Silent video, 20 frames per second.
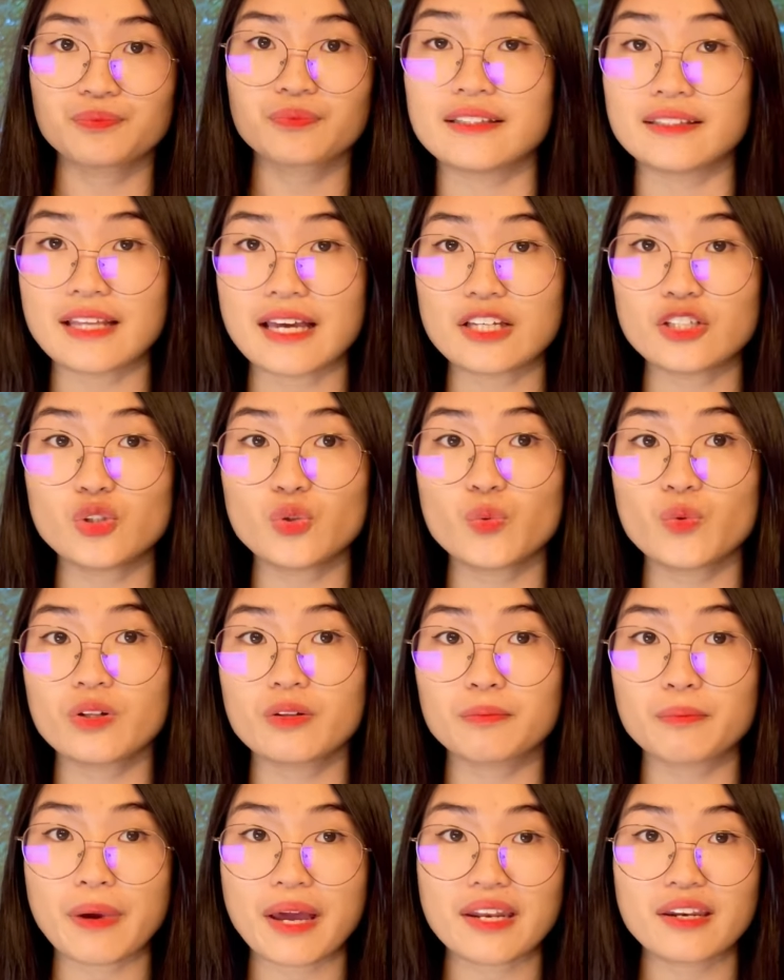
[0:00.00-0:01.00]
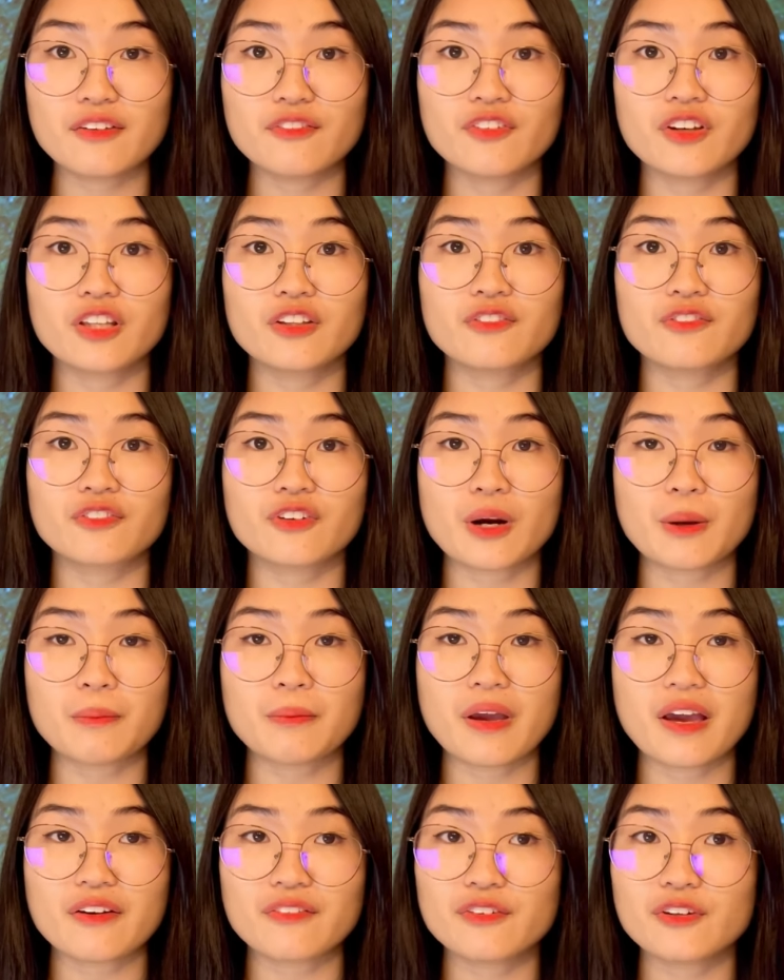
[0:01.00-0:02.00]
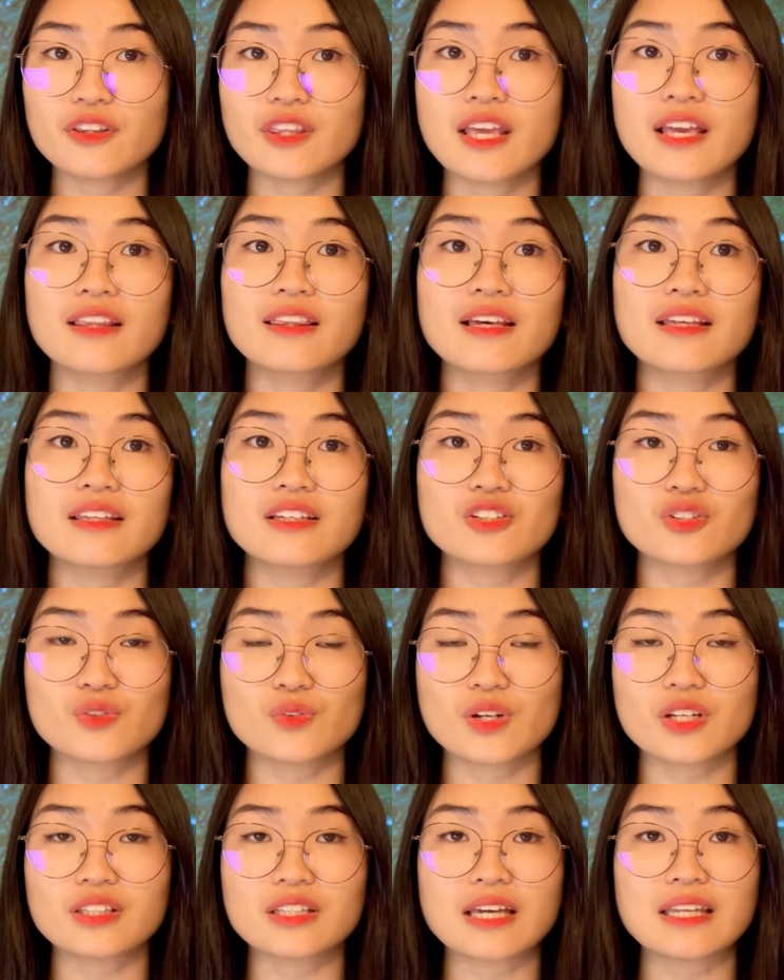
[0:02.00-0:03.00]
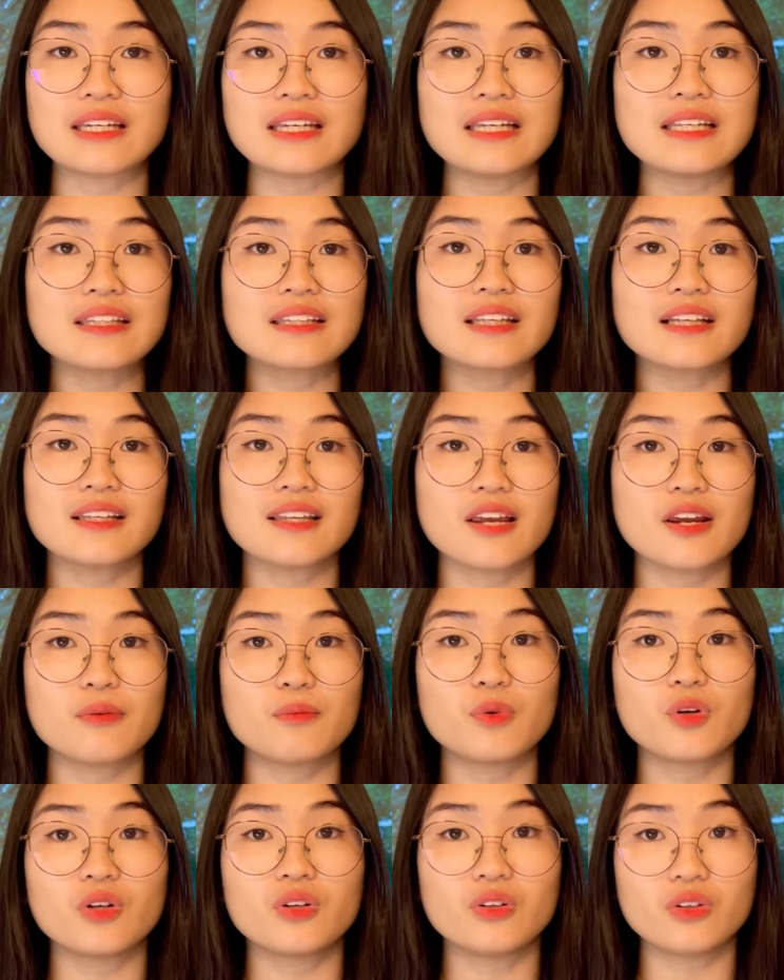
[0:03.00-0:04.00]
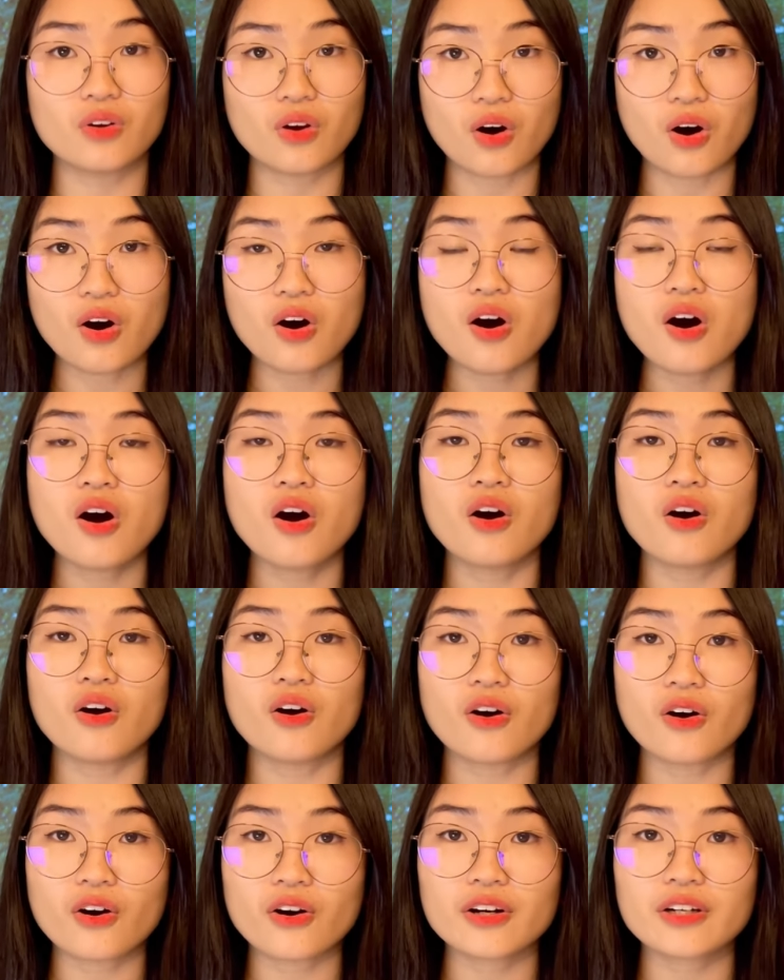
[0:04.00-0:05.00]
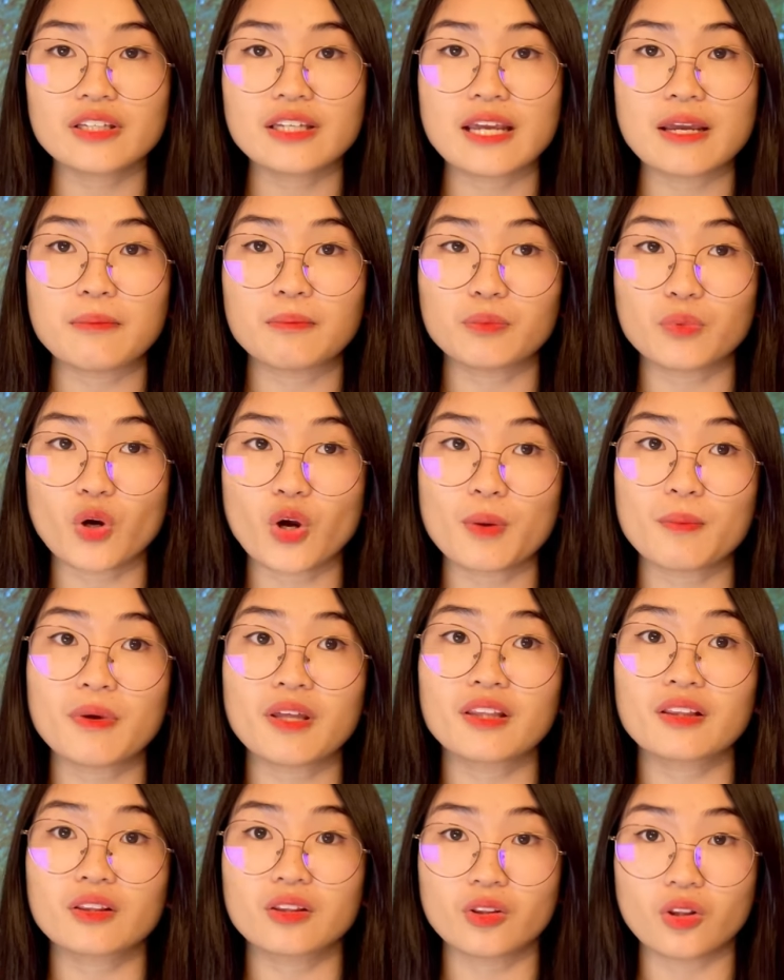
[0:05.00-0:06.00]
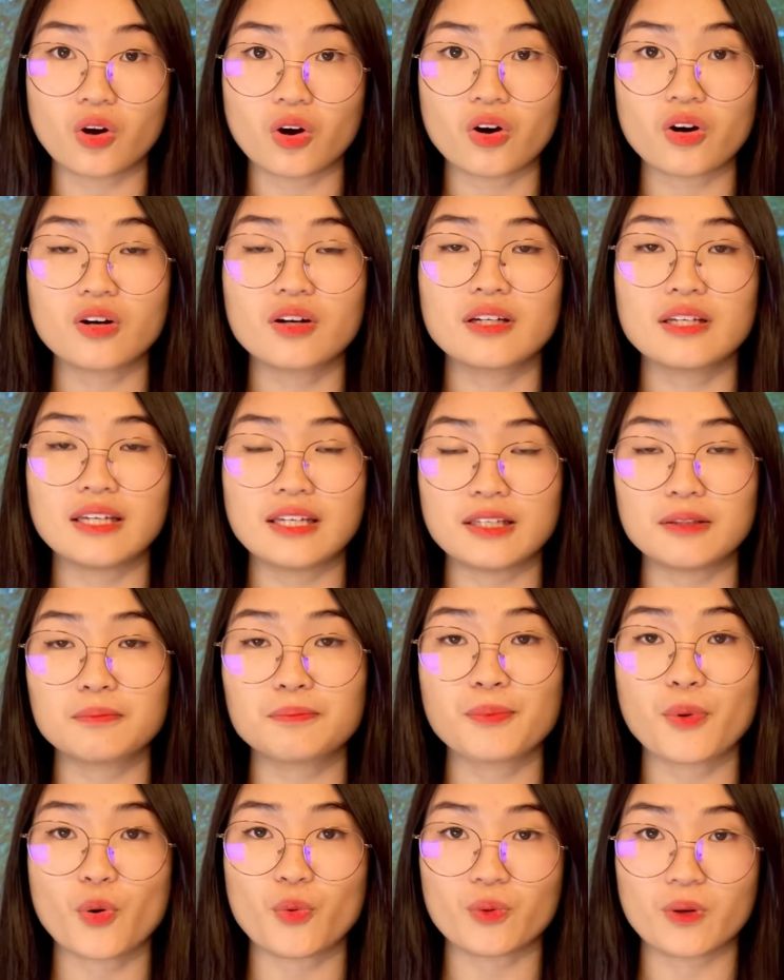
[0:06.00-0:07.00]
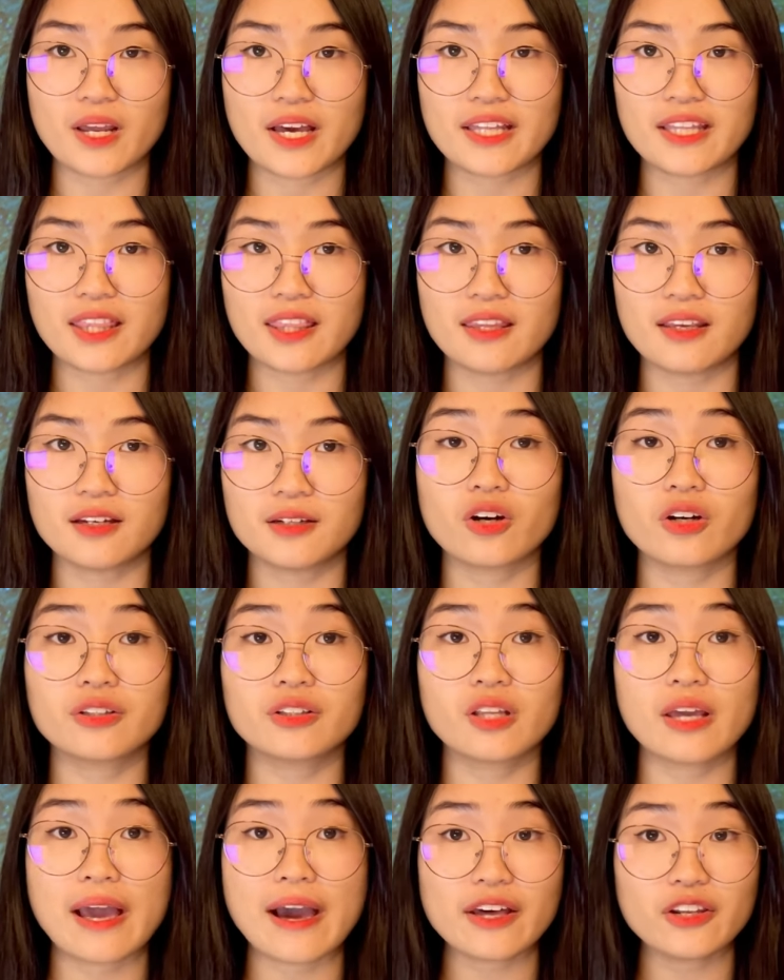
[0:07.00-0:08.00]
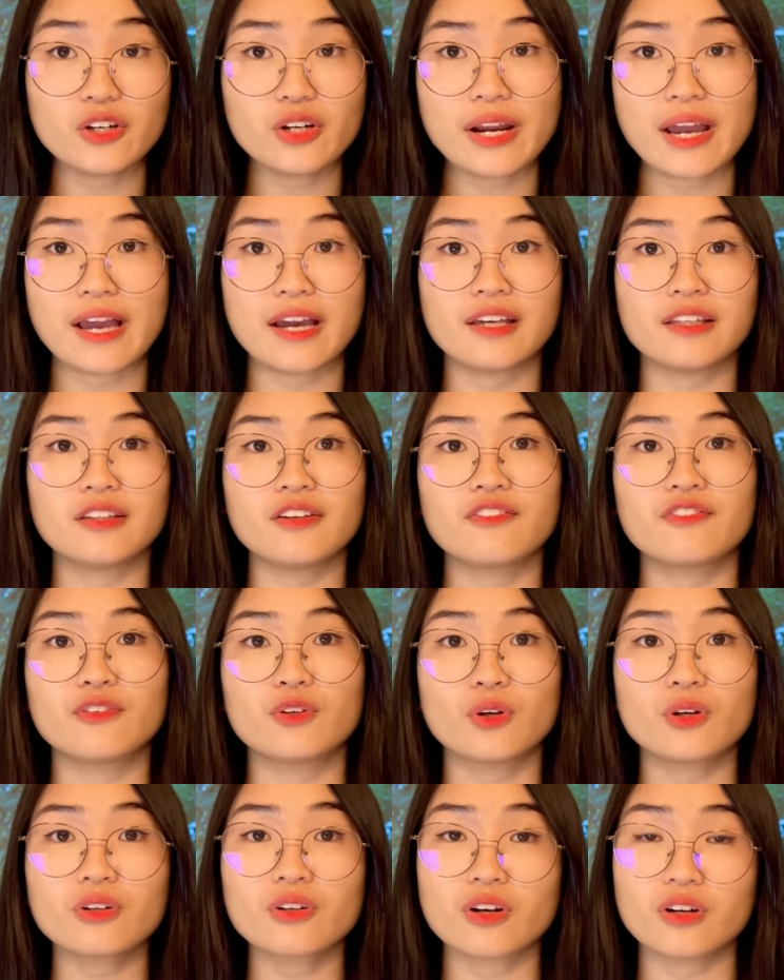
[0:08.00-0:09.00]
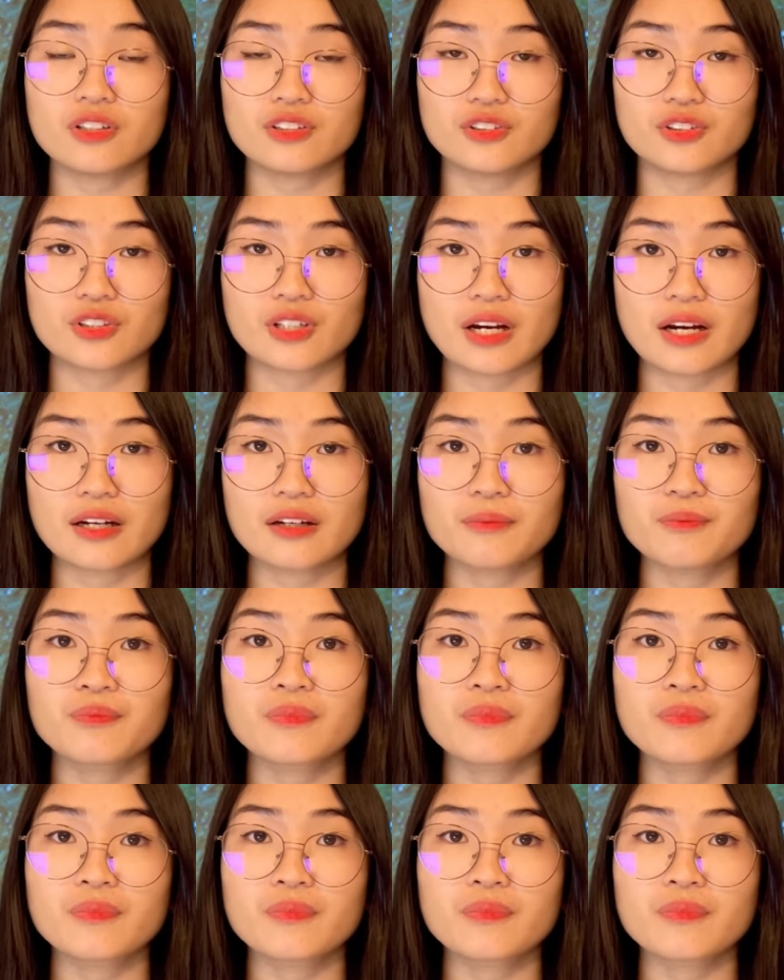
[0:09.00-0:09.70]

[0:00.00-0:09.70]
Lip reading: then you will benefit from everything that is written in the labor law or the employment law in Poland. On the other hand, if your contract